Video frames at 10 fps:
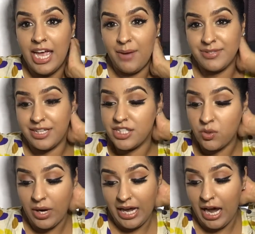it was actually
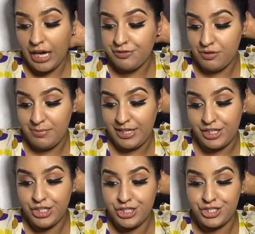quite hard for
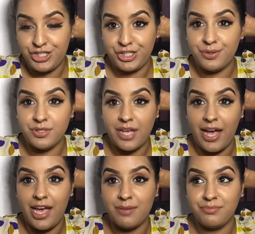me to choose
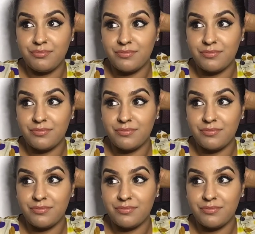a